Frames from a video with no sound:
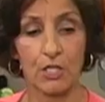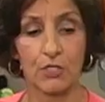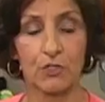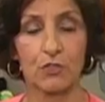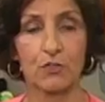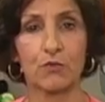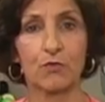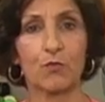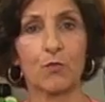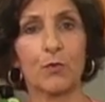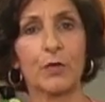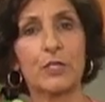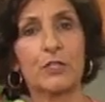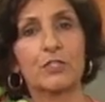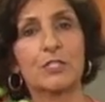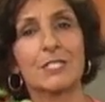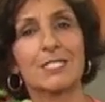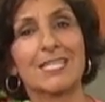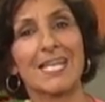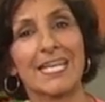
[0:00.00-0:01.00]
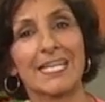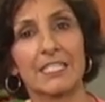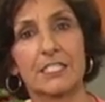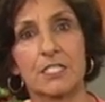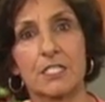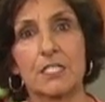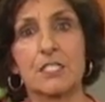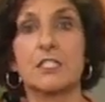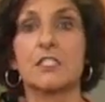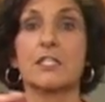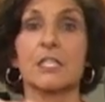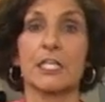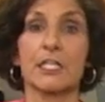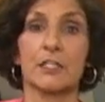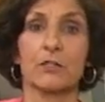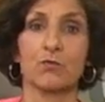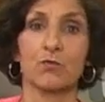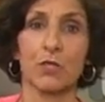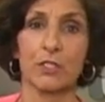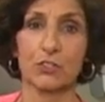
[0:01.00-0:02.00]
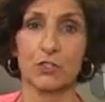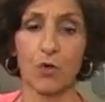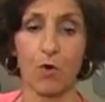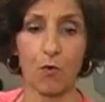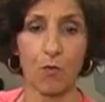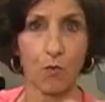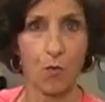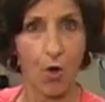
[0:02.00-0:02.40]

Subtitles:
we used to take it to the sink and run cold